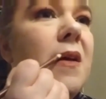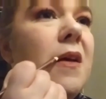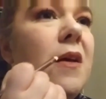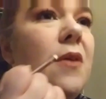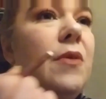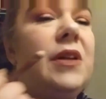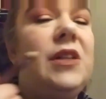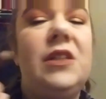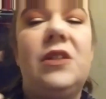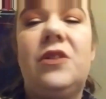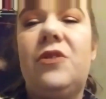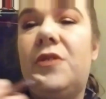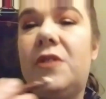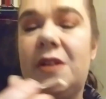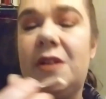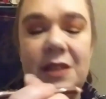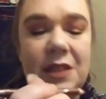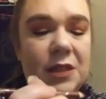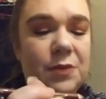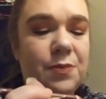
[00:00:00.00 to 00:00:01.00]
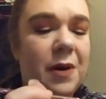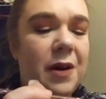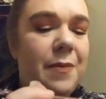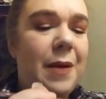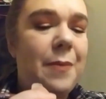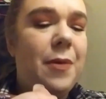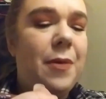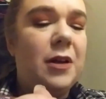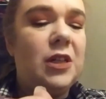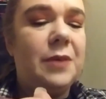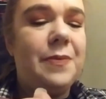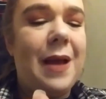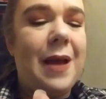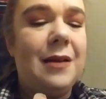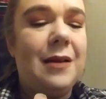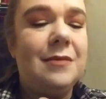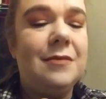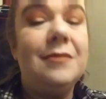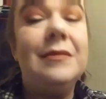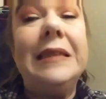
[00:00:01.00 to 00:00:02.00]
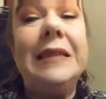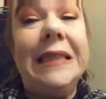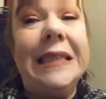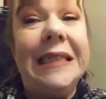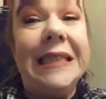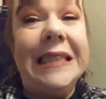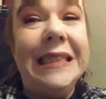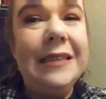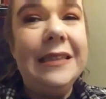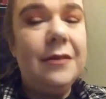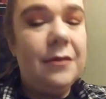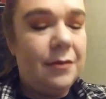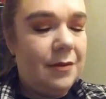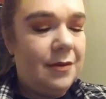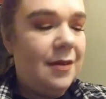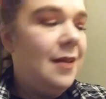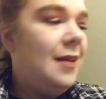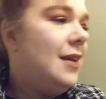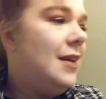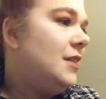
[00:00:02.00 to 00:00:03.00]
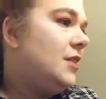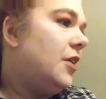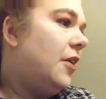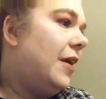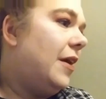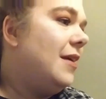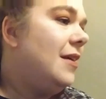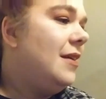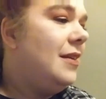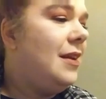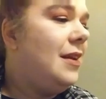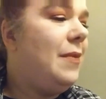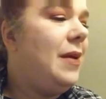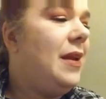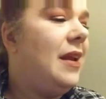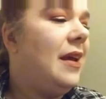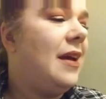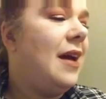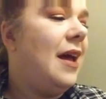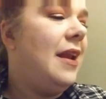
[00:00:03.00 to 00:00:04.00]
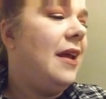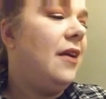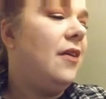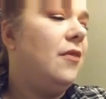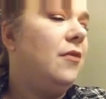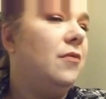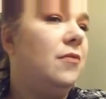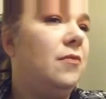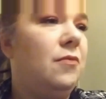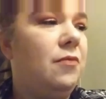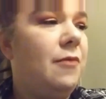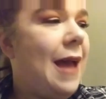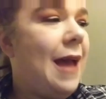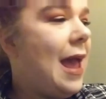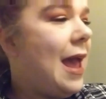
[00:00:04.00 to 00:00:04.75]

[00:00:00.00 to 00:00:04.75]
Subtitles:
Which is cool because it's part of my project pan. Sorry, it made me kind of go, wah.